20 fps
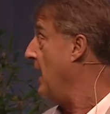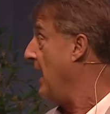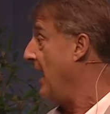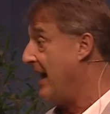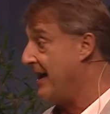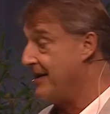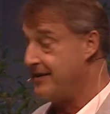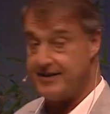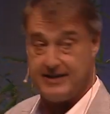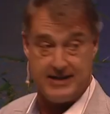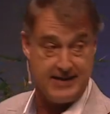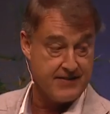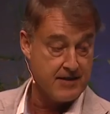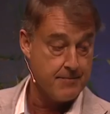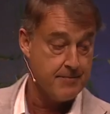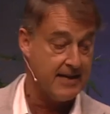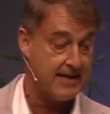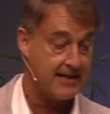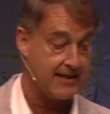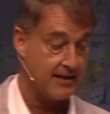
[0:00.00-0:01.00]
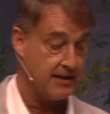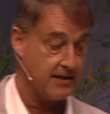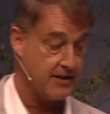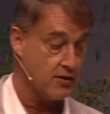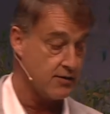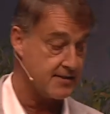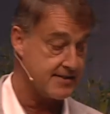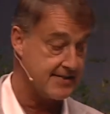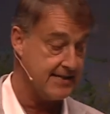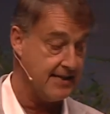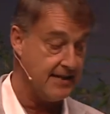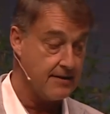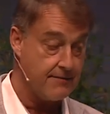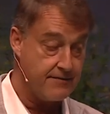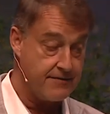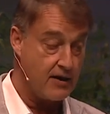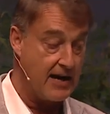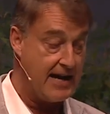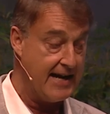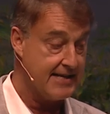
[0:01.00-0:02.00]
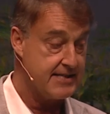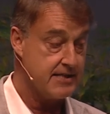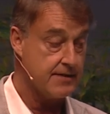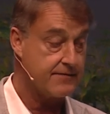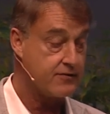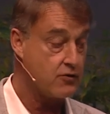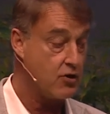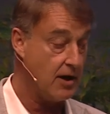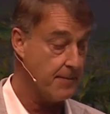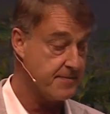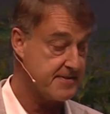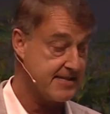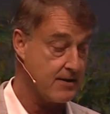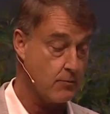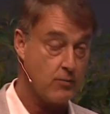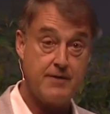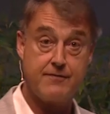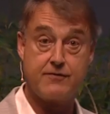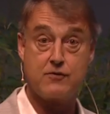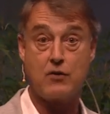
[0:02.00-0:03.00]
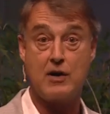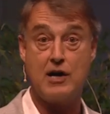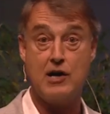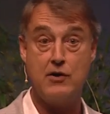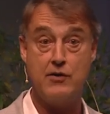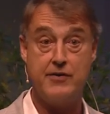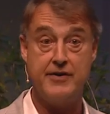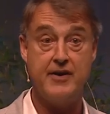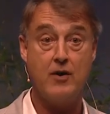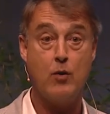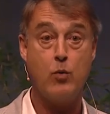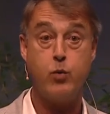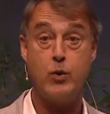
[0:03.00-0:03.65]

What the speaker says: And in the middle, you'll see the variety of crops that we've grown,